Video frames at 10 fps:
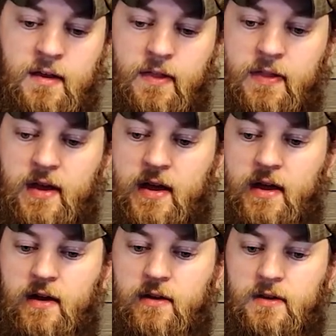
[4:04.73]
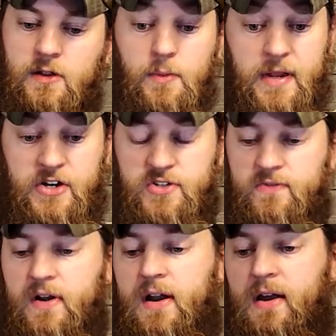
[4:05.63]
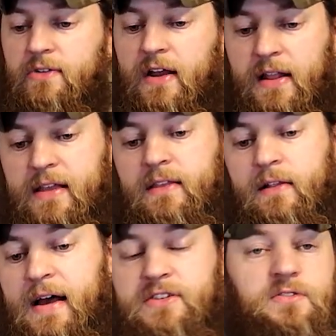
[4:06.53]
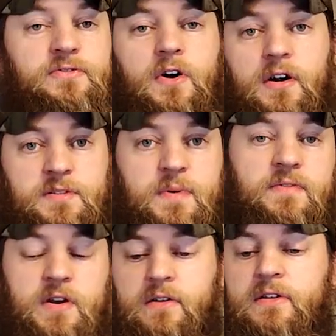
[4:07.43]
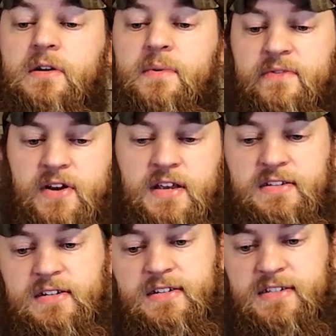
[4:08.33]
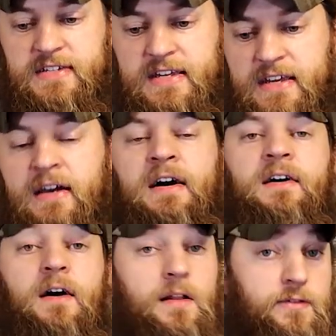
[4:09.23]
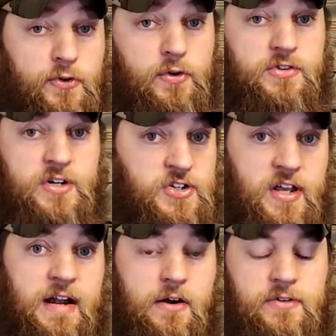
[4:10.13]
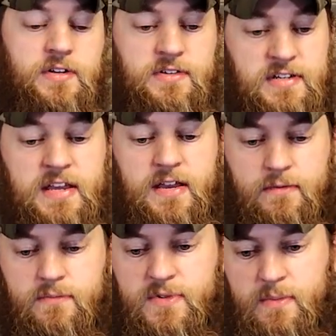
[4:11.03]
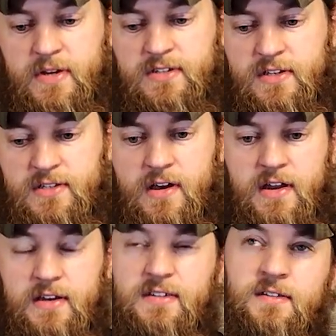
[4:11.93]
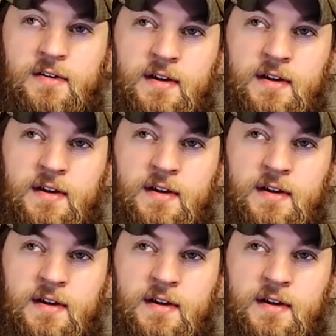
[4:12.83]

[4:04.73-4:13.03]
And then the illumination is very nice. I like the glass so far. It's been very clear, been very easy to see. I look forward to stretching it out and seeing some distance on it.